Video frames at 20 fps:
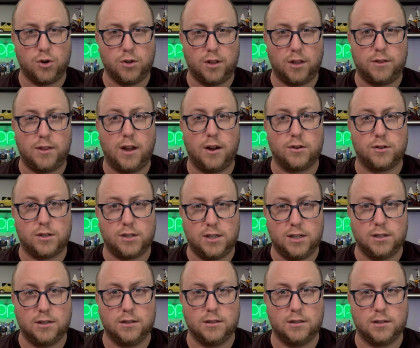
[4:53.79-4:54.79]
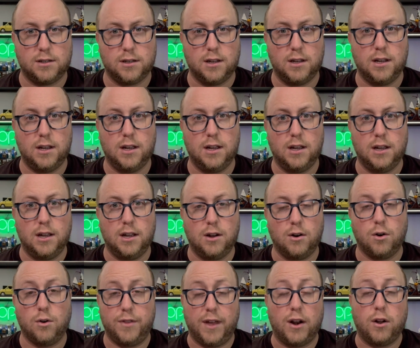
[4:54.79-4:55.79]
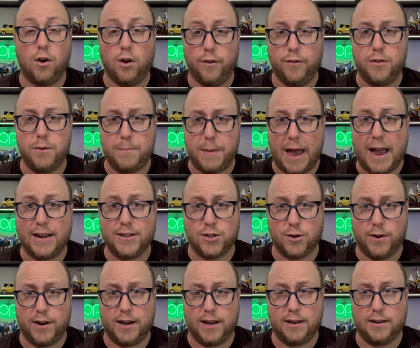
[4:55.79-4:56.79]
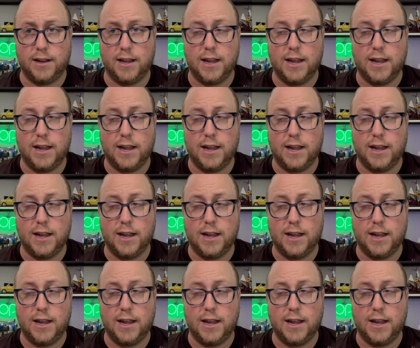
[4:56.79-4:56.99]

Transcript: that they are sealed or that all of the bags are in it?